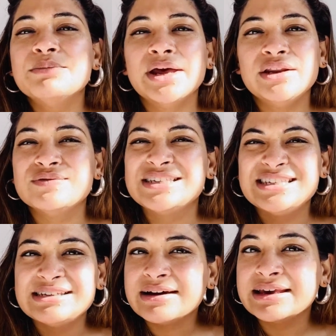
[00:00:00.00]
kind of
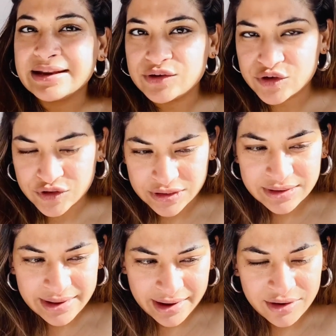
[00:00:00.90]
stuck energy
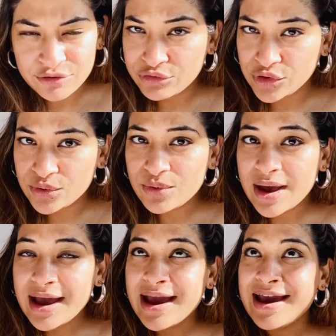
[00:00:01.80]
there for you,
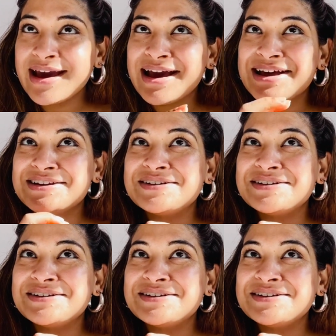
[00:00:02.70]
and